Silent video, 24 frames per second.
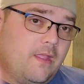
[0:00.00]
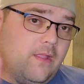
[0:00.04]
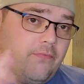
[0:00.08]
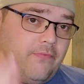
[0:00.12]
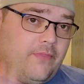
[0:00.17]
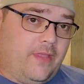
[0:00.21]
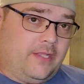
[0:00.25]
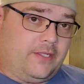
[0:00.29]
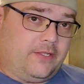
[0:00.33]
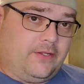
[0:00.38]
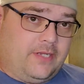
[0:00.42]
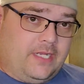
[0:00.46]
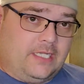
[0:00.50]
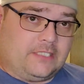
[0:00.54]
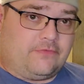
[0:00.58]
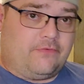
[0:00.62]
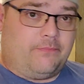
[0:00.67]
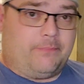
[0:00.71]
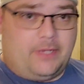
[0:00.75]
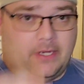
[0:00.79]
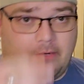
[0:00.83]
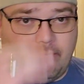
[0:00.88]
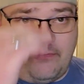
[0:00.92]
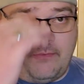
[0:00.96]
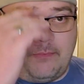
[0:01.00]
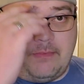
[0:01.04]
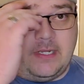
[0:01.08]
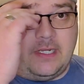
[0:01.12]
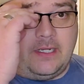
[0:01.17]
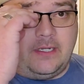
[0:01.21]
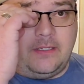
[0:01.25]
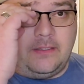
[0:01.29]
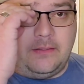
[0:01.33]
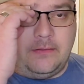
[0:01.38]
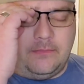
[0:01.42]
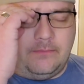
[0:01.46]
Thank you guys for being with me
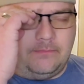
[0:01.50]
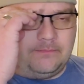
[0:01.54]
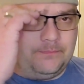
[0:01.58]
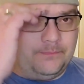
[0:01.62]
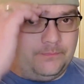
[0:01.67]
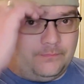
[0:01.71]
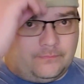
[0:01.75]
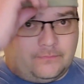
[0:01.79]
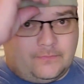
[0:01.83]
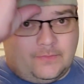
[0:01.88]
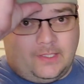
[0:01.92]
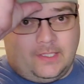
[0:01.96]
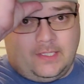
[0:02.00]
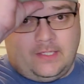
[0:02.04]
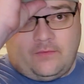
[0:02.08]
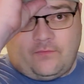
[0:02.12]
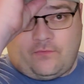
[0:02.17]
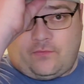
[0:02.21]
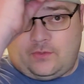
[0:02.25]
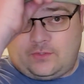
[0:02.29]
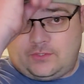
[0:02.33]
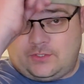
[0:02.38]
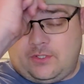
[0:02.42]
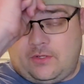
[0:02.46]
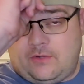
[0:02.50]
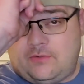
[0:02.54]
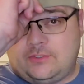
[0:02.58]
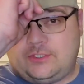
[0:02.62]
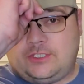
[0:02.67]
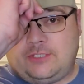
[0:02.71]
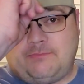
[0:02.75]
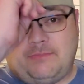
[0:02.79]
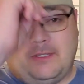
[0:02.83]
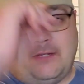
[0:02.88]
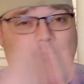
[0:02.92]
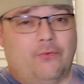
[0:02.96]
for as long as
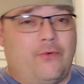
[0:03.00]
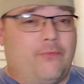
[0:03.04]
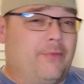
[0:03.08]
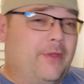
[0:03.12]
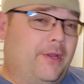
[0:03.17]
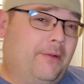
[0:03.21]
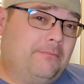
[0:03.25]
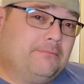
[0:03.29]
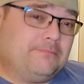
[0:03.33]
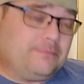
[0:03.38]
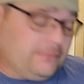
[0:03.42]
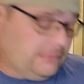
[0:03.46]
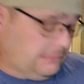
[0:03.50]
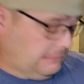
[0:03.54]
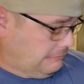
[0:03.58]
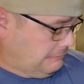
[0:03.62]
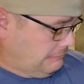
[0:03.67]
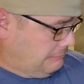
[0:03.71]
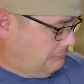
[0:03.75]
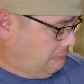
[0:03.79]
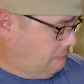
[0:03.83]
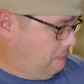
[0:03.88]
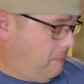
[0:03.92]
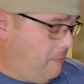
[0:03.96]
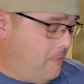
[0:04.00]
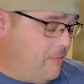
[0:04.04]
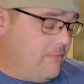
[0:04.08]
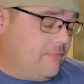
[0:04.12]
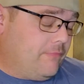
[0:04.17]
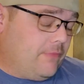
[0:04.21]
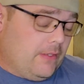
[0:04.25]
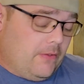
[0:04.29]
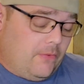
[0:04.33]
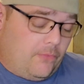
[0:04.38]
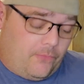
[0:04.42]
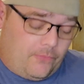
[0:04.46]
you've been with me.
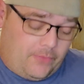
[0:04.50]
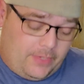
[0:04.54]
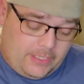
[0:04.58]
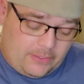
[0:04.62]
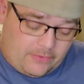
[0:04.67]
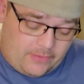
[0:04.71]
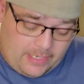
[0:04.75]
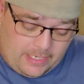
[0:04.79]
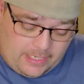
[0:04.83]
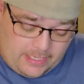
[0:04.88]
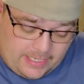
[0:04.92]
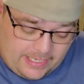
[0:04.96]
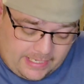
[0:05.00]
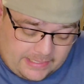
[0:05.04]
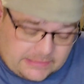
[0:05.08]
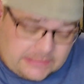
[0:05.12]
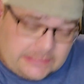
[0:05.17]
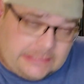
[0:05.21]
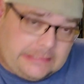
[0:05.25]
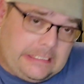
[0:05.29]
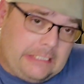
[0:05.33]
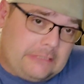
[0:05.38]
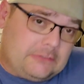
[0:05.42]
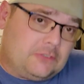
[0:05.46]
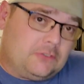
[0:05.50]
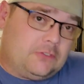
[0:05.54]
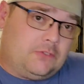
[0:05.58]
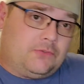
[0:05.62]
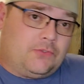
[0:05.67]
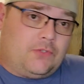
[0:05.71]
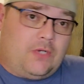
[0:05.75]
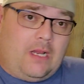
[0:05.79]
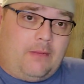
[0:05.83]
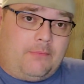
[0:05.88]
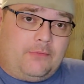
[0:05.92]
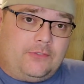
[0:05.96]
We are at 18,000
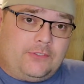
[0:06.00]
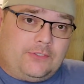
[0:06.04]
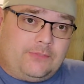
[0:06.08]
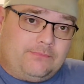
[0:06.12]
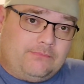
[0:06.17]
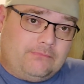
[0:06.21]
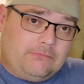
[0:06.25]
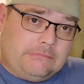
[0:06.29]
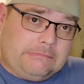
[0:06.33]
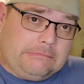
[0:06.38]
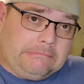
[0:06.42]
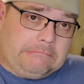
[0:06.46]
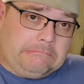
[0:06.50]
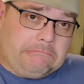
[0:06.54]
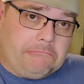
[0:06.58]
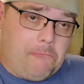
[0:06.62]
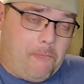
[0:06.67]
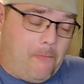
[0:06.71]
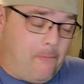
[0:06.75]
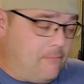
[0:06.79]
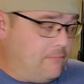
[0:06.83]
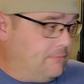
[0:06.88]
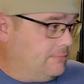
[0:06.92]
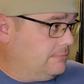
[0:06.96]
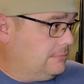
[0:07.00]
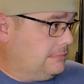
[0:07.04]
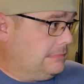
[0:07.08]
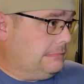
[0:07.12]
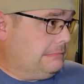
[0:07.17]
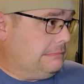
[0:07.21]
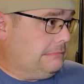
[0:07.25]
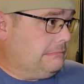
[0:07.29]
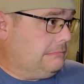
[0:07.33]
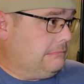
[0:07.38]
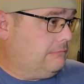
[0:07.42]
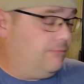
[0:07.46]
subscribers.
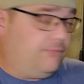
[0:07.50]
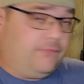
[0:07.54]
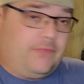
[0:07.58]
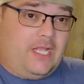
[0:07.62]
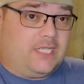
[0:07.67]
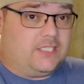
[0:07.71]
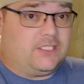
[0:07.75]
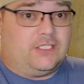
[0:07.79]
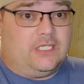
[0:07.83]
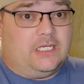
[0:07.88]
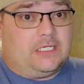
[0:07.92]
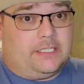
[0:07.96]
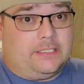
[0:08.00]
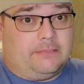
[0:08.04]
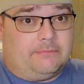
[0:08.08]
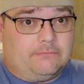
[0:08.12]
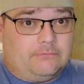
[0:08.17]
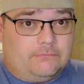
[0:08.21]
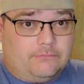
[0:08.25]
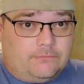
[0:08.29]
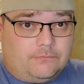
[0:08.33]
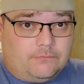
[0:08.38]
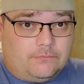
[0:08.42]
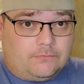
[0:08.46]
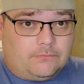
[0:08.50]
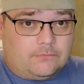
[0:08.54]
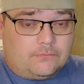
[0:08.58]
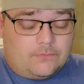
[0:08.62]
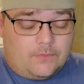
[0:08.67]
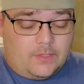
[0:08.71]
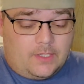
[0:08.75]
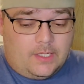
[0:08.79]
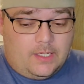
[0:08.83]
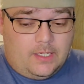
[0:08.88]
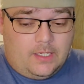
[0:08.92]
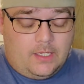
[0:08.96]
That's nutty.
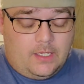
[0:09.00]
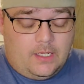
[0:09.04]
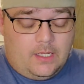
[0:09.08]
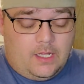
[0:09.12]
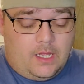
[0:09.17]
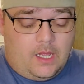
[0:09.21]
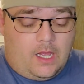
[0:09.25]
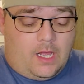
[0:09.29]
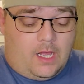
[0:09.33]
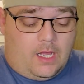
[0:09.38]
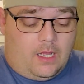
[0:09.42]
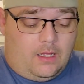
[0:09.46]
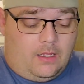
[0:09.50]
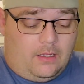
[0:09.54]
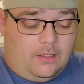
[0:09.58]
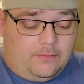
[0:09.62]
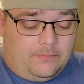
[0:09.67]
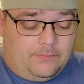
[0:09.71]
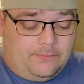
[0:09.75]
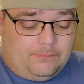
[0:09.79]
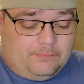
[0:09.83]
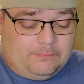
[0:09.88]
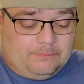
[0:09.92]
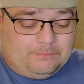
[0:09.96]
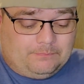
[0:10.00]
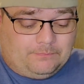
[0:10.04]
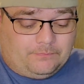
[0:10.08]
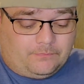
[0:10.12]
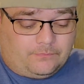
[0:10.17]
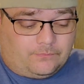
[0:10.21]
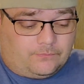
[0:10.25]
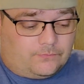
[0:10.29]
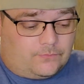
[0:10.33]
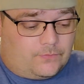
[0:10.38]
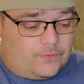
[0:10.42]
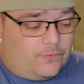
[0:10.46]

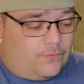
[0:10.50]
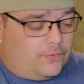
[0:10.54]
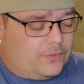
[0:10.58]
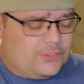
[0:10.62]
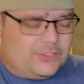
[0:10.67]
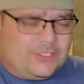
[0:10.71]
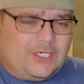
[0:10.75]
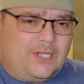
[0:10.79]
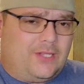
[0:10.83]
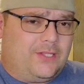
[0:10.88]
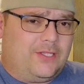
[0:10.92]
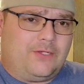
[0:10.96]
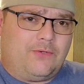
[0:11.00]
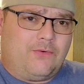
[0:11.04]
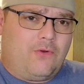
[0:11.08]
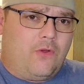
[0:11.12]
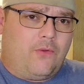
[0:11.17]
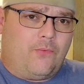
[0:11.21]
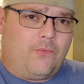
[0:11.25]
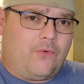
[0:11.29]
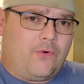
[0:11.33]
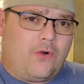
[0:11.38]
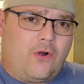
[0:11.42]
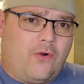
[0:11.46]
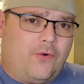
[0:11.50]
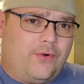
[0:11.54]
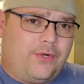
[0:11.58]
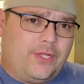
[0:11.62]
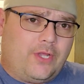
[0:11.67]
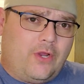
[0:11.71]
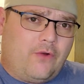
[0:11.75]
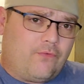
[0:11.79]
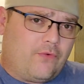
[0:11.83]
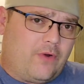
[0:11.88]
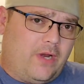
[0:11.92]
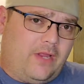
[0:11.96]
We're steadily growing. We're already
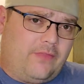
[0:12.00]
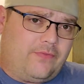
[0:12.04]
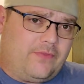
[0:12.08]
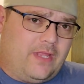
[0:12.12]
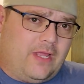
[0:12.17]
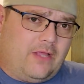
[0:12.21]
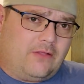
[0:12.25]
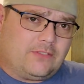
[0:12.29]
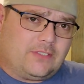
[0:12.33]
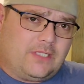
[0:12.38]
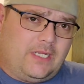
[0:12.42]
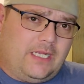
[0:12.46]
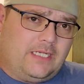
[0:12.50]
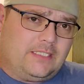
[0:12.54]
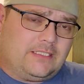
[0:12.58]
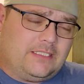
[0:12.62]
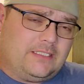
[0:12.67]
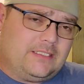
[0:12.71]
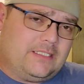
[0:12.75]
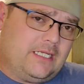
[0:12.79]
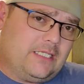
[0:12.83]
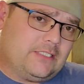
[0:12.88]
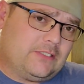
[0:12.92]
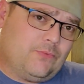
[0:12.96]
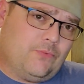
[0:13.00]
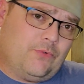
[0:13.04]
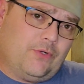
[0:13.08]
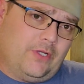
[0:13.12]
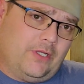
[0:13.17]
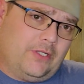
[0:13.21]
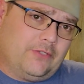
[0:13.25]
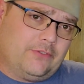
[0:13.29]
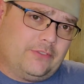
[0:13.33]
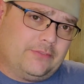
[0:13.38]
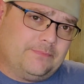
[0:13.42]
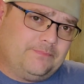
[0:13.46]
over
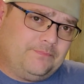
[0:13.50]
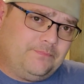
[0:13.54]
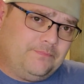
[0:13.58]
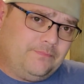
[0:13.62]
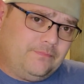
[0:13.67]
18,100.